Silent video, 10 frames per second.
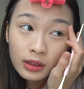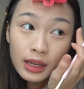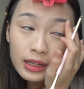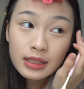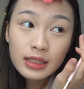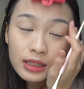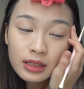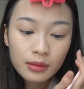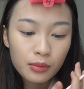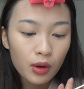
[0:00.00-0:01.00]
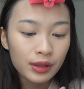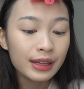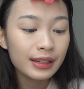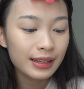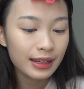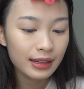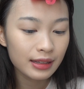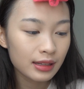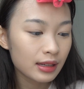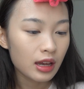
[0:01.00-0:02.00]
next morning,
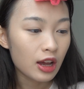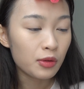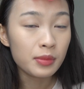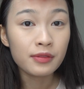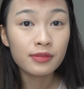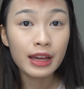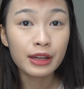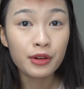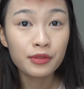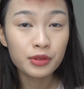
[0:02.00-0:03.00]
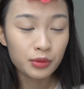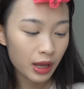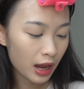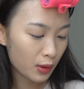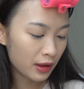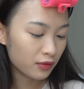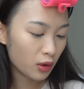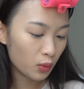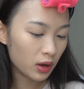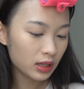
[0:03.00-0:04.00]
I'll be flying off to Taiwan for
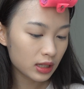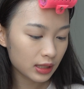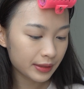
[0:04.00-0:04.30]
work.